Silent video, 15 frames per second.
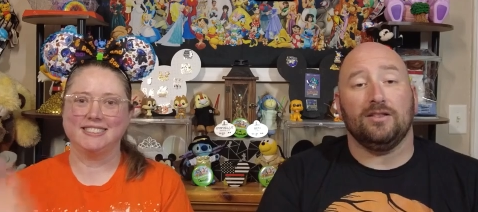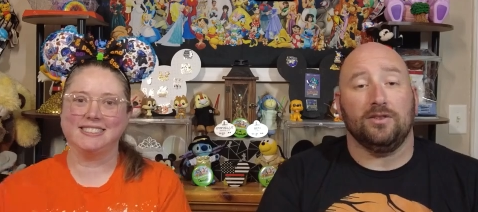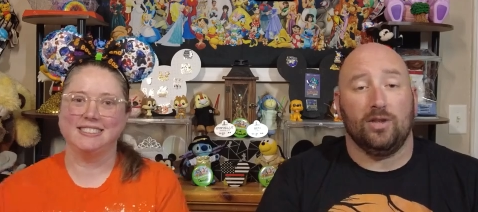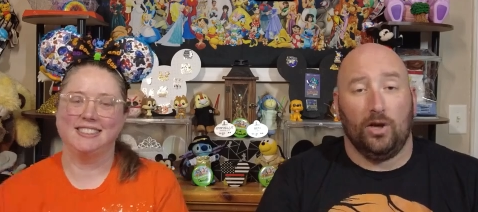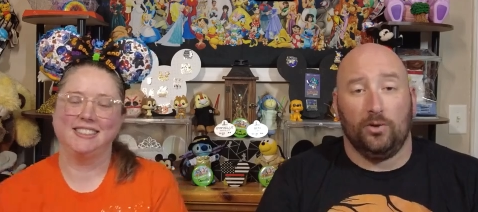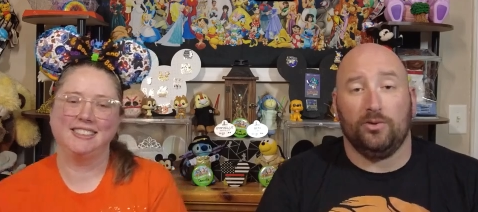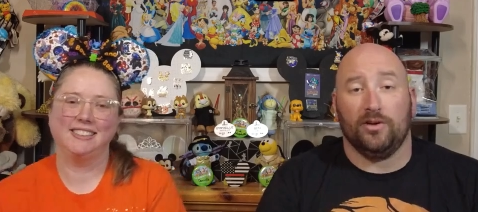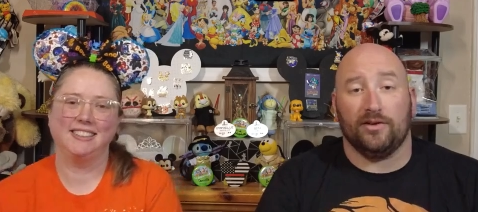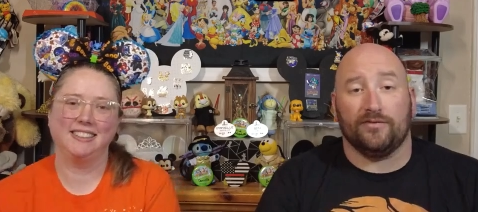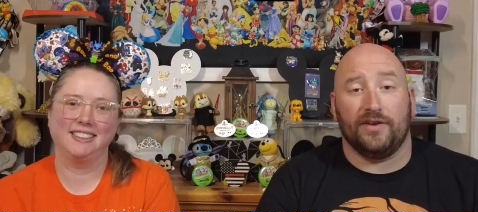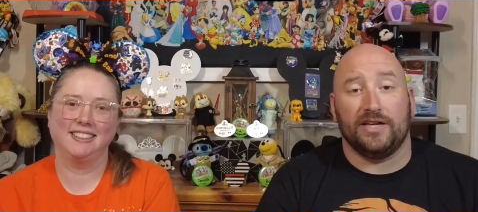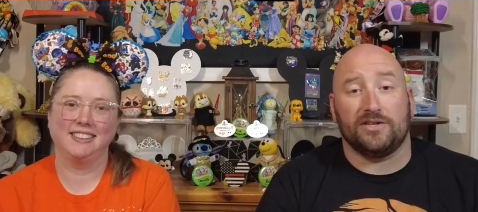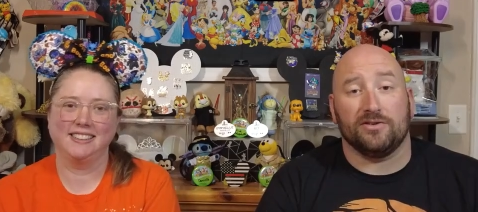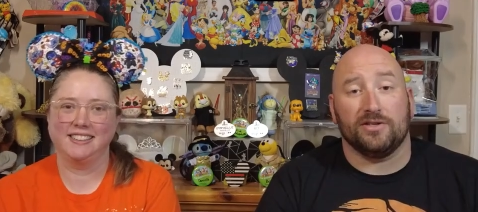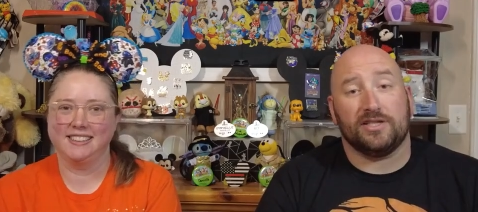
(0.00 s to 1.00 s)
Speaker 1: Hello there,
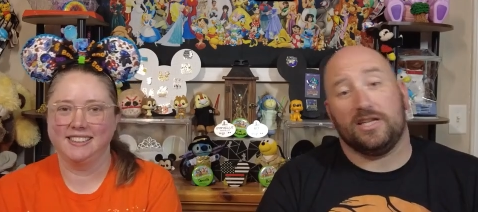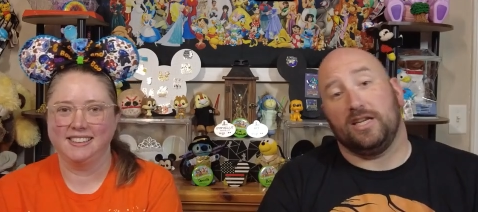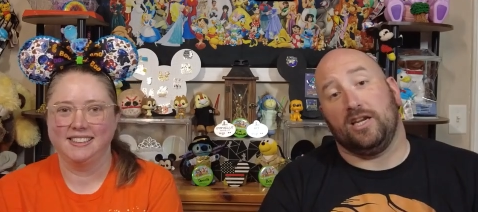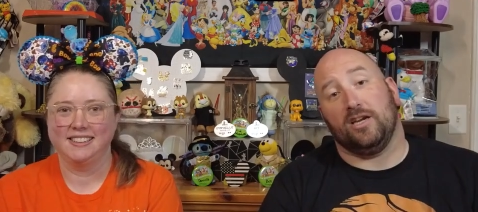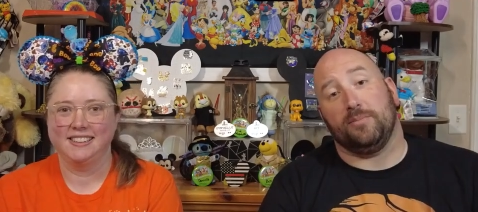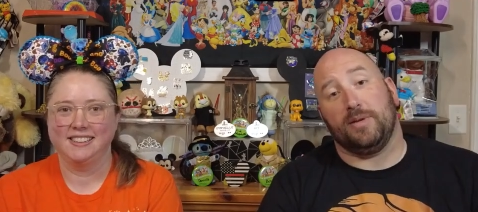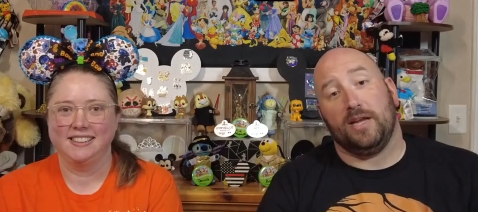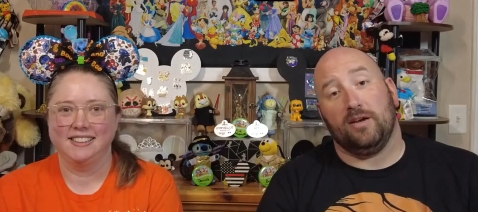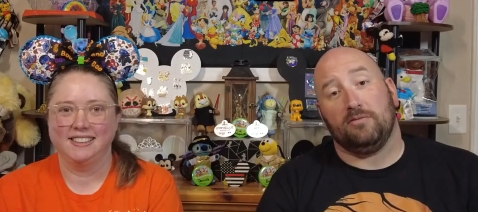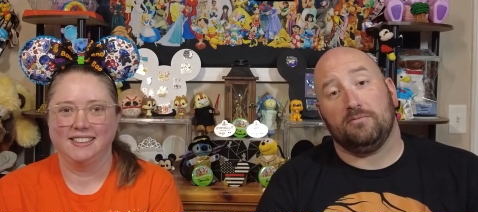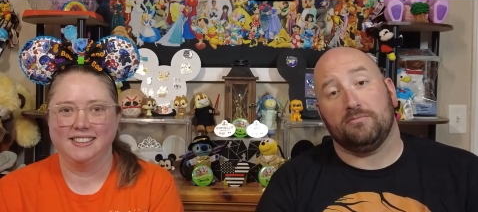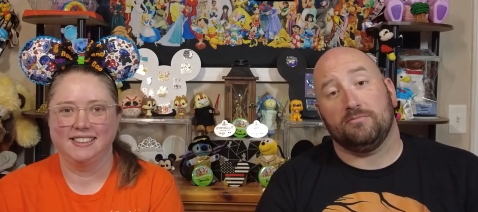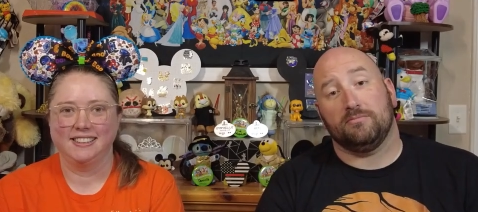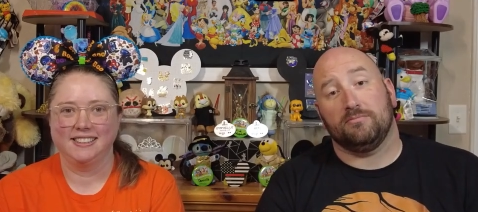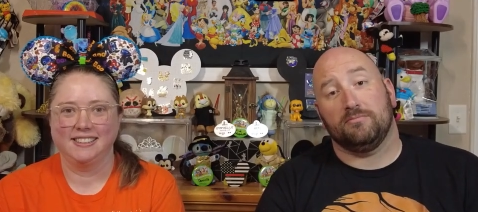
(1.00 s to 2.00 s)
adventurers. Can you hear me now?
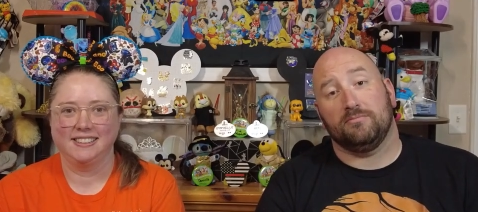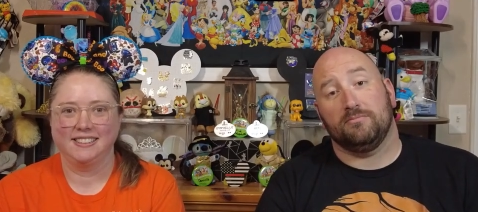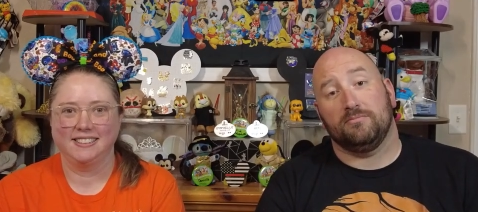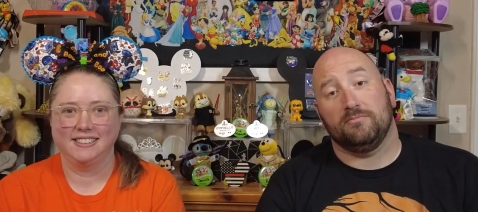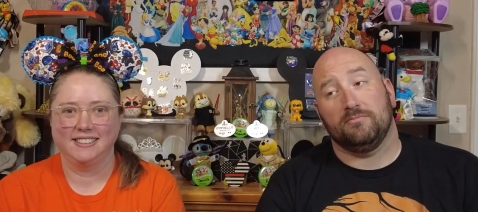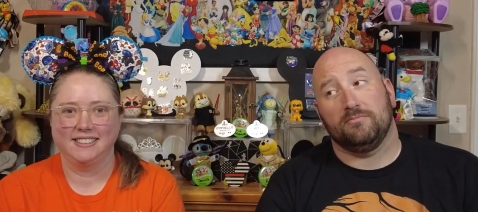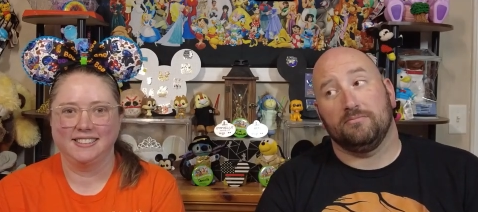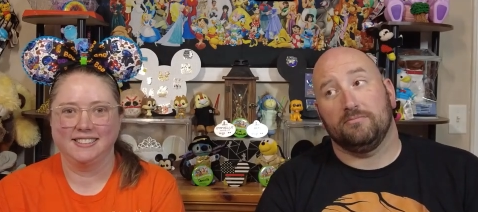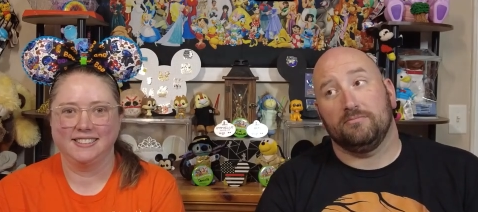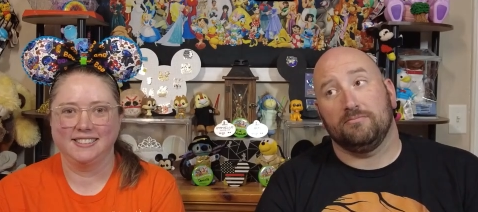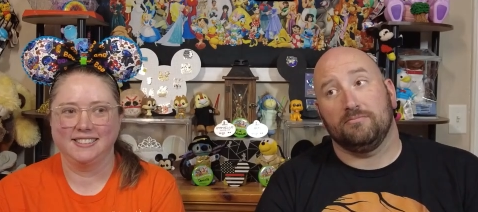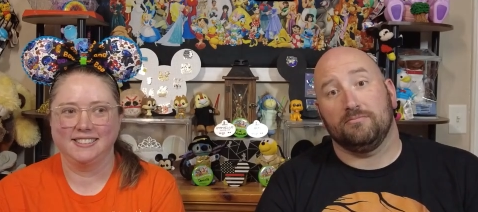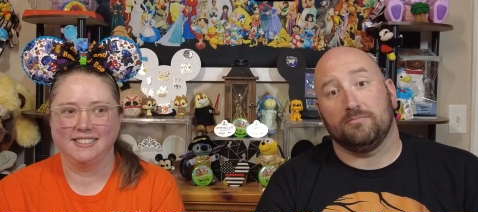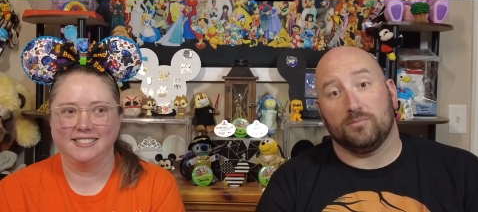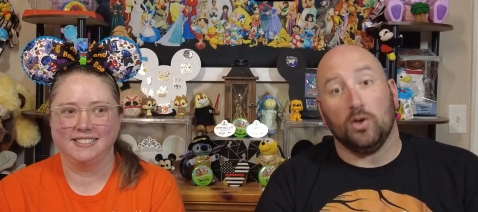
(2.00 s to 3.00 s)

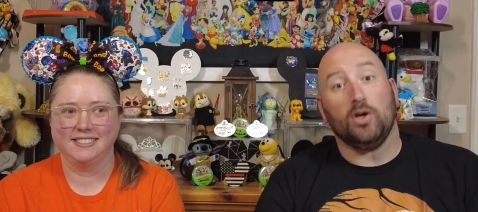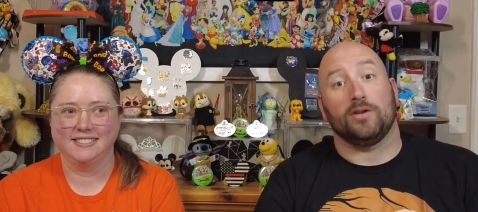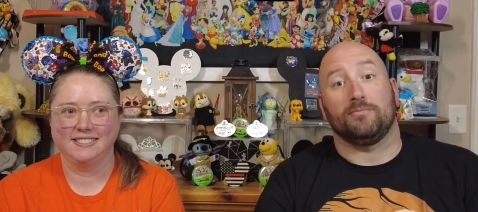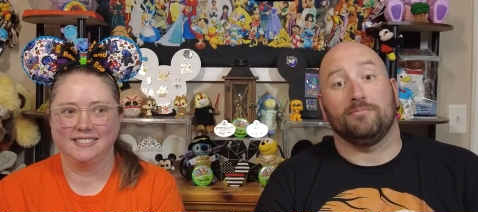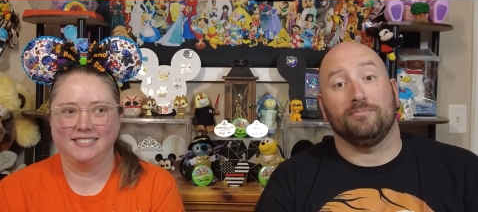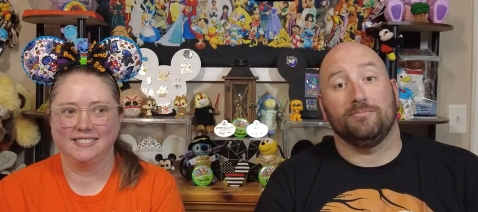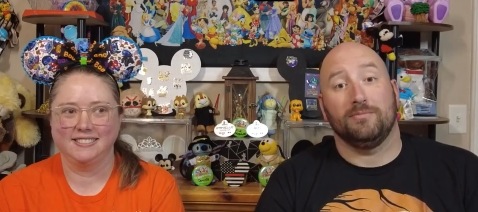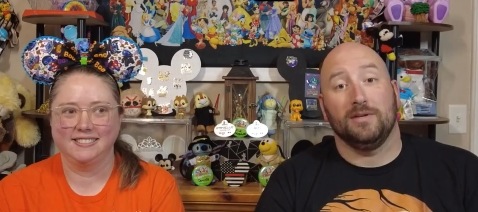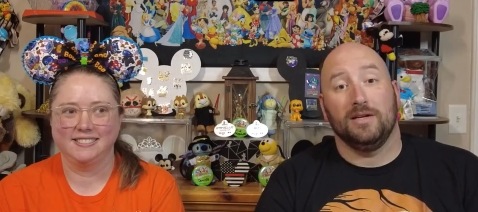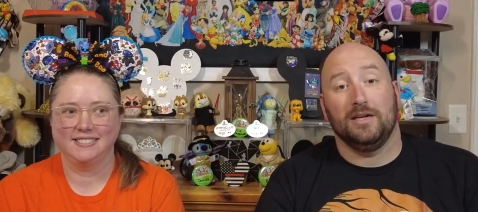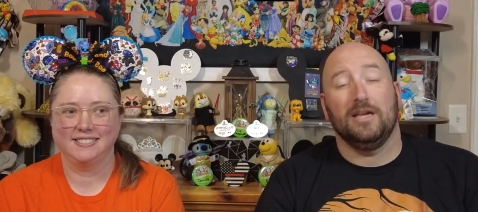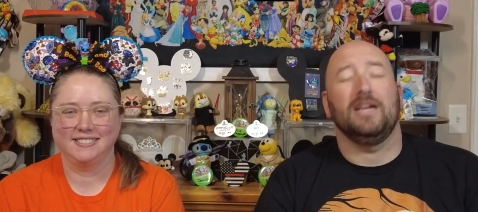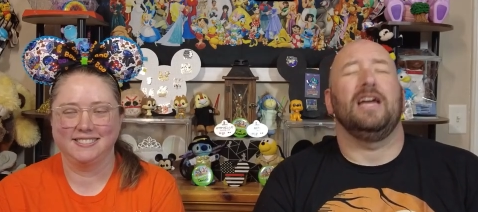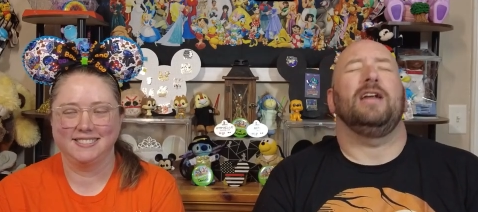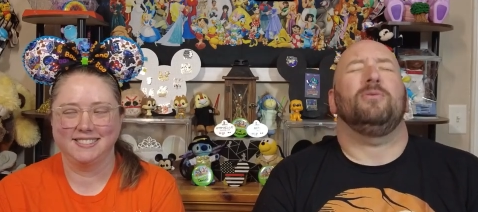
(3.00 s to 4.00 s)
Good.
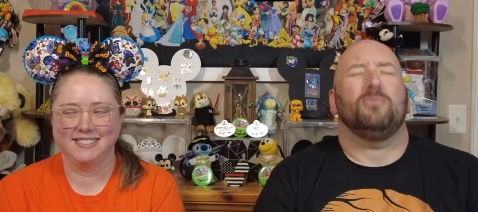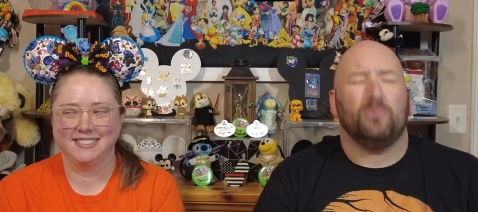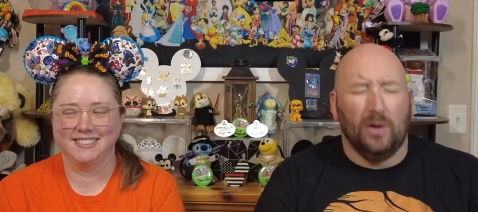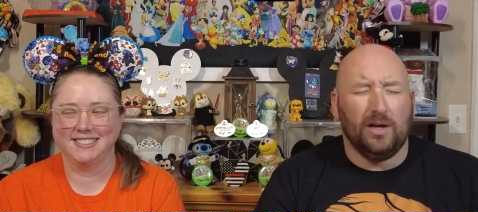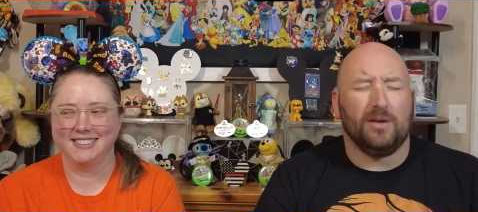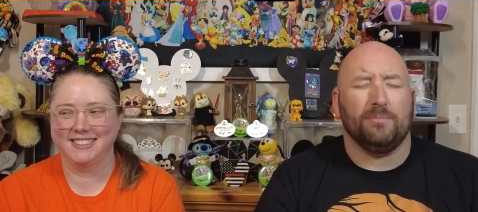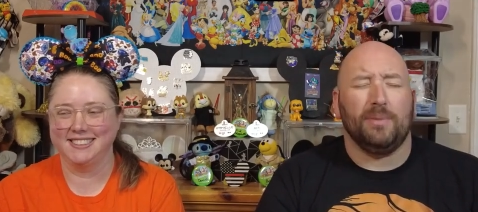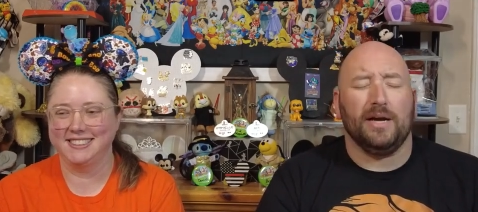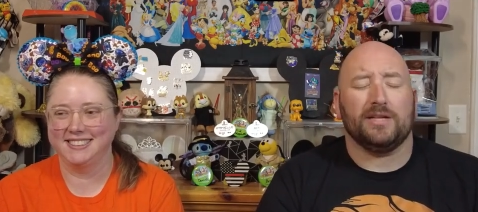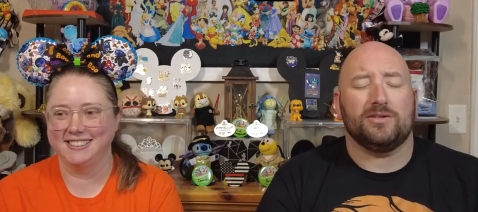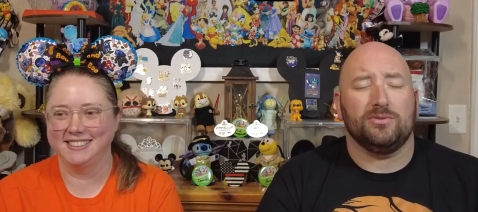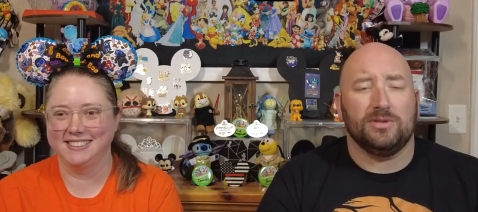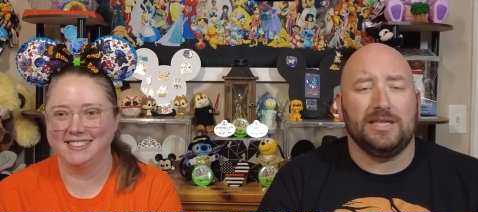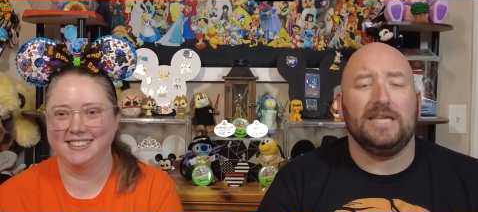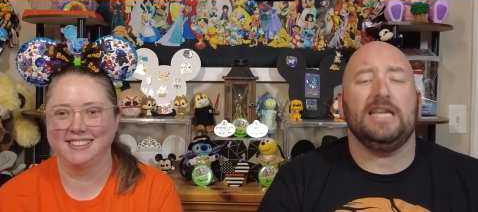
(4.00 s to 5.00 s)
And welcome back
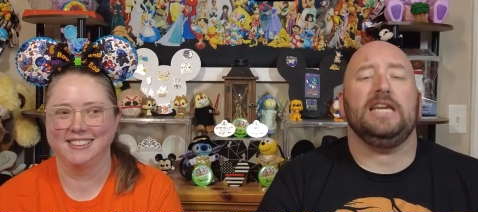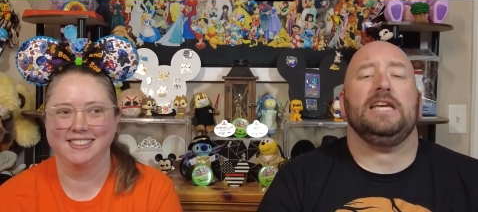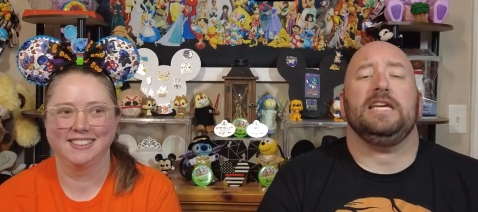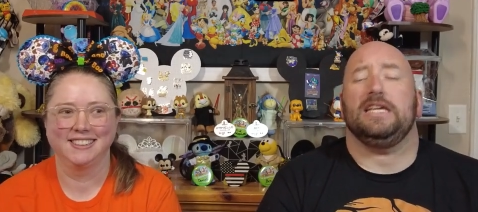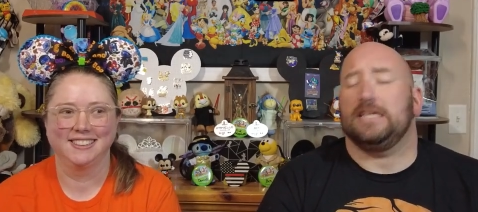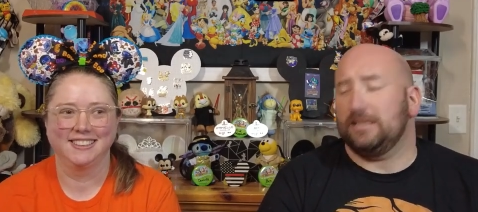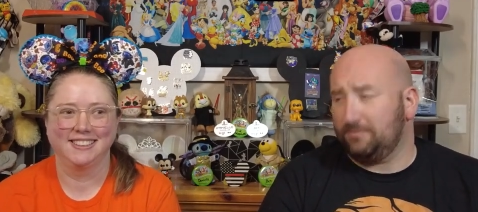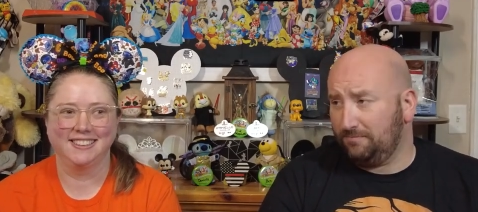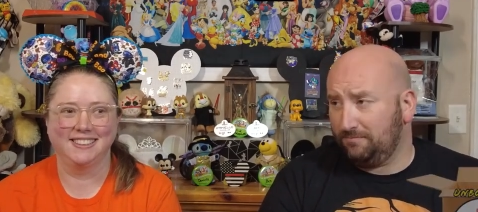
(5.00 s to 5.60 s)
to the